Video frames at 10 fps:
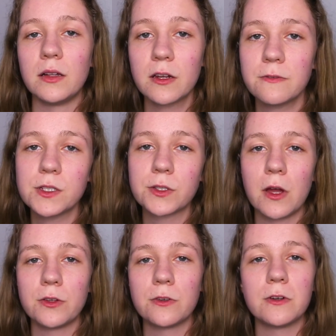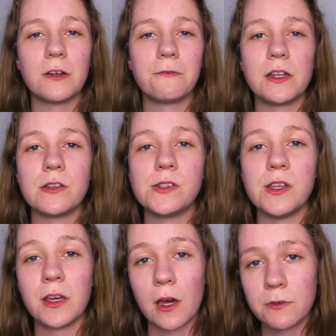A lot of this grandeur and fantasy
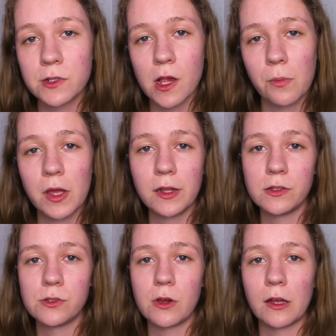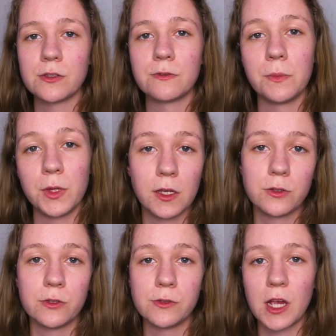covers up and distracts from the
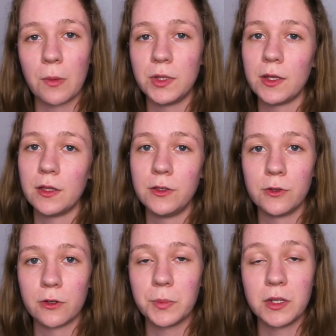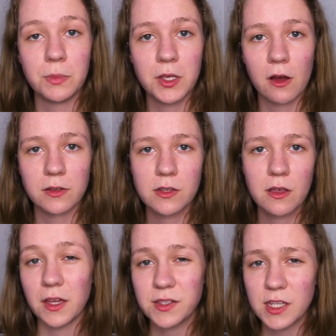issues happening in Europe and beyond.
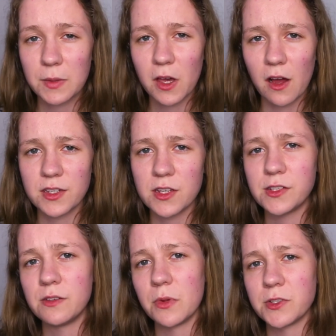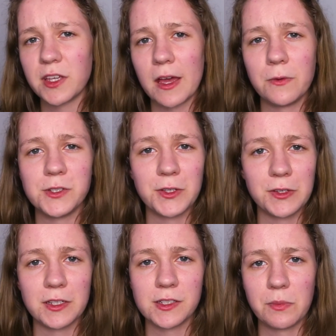That same contest in Moscow is a
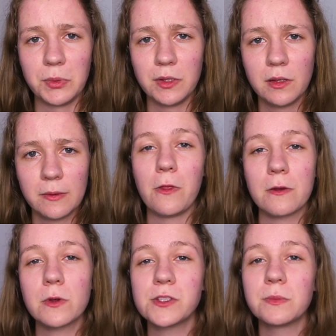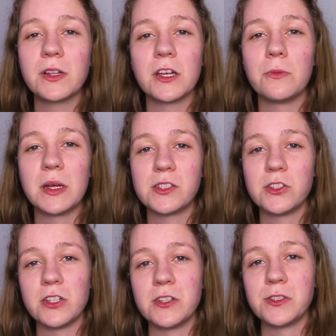good example. While there were some clear
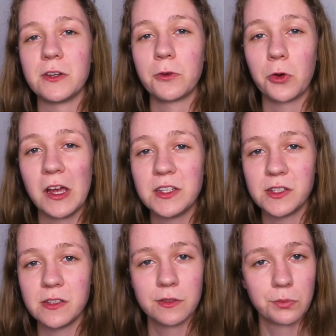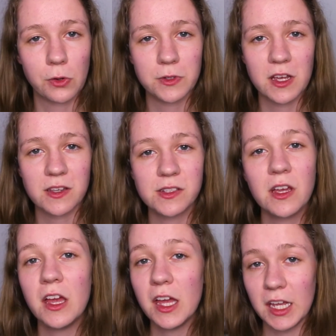messages of crisis and protest,
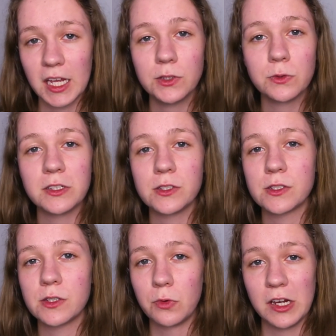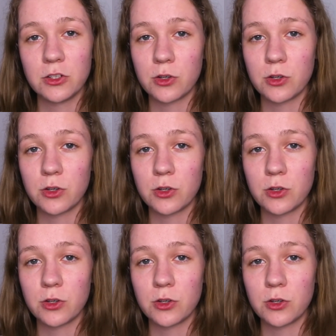ignorance reigned